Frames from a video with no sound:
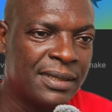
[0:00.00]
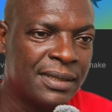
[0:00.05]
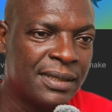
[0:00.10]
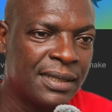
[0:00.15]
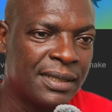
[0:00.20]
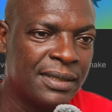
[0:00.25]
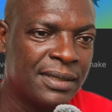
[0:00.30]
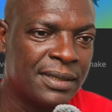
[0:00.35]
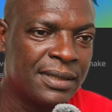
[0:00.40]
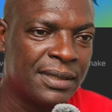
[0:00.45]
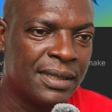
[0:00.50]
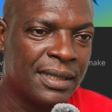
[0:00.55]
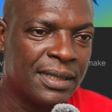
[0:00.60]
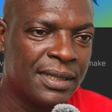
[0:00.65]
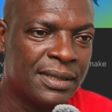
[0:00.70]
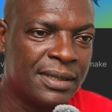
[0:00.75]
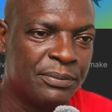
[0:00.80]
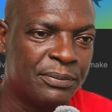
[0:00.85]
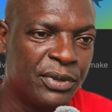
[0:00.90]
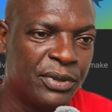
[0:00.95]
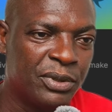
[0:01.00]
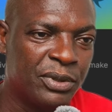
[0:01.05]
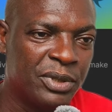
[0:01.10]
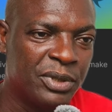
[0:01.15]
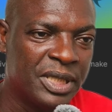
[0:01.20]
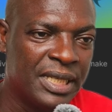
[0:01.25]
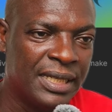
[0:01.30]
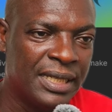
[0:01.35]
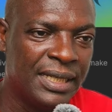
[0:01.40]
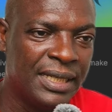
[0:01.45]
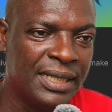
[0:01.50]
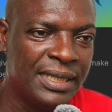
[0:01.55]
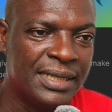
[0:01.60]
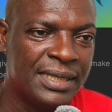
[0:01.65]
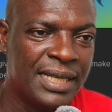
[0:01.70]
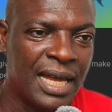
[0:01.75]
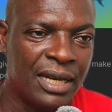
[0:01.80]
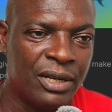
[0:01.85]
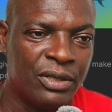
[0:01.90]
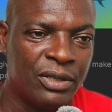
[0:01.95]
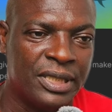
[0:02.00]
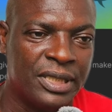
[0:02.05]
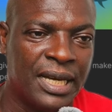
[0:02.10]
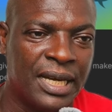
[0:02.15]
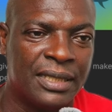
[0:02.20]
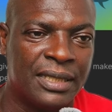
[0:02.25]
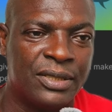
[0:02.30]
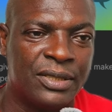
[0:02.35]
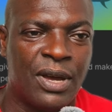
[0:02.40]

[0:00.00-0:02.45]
it's building it and all that.